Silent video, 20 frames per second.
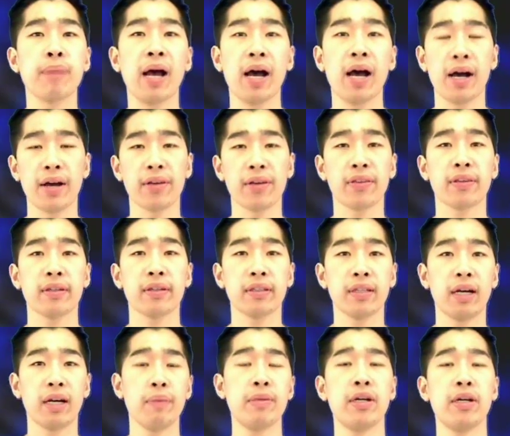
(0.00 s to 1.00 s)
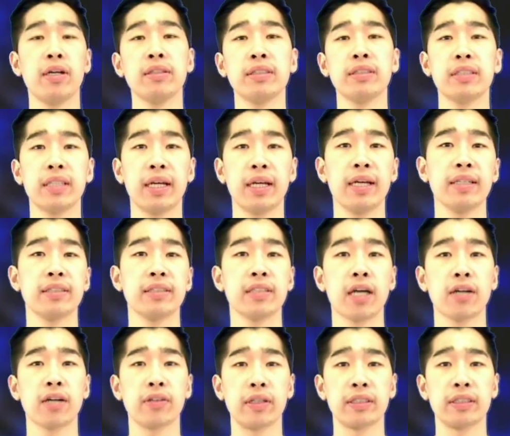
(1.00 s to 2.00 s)
Path. I'm your host today,
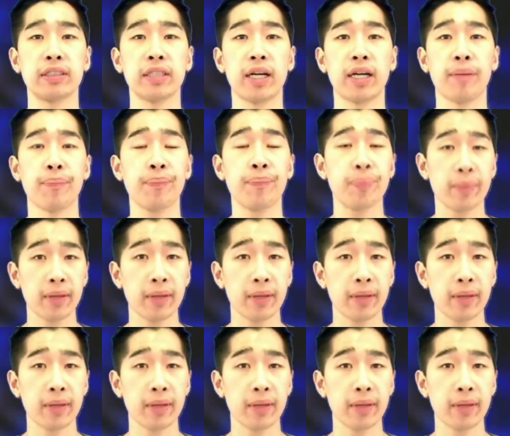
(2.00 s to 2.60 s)
Tyrone Shum.